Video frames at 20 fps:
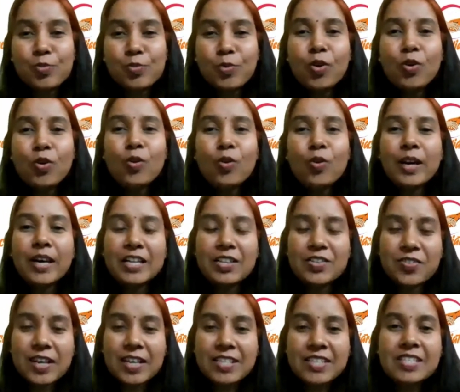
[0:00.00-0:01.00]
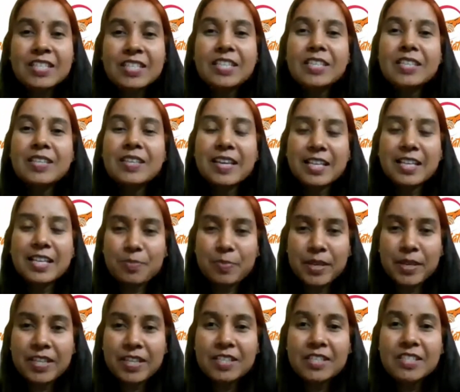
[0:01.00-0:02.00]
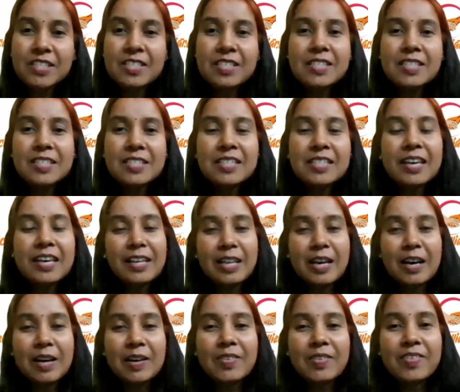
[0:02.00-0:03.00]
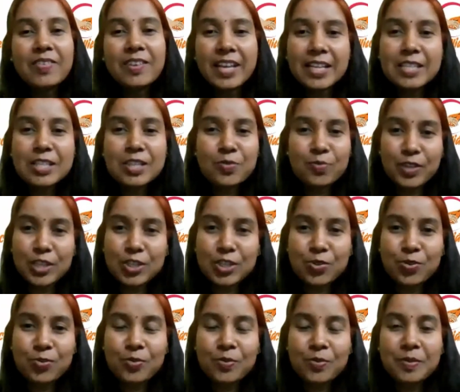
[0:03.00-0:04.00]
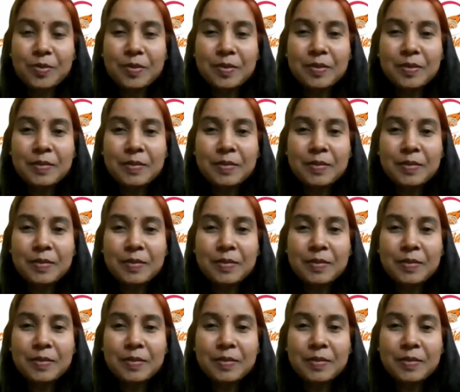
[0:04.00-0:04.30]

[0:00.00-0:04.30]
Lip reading: few more interesting experiences in our next video.